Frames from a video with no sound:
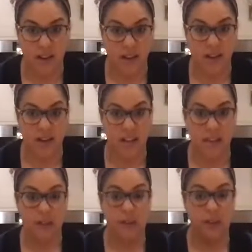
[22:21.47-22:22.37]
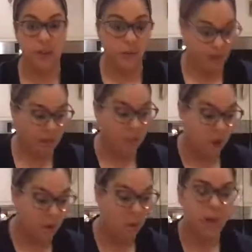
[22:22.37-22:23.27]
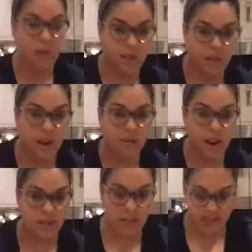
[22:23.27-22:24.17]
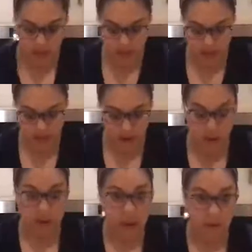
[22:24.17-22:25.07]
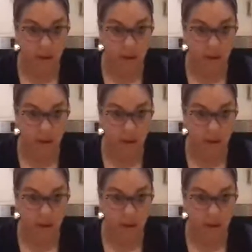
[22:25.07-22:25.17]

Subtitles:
Like I said, if you're using a bowl, just cut round it, and then you cut round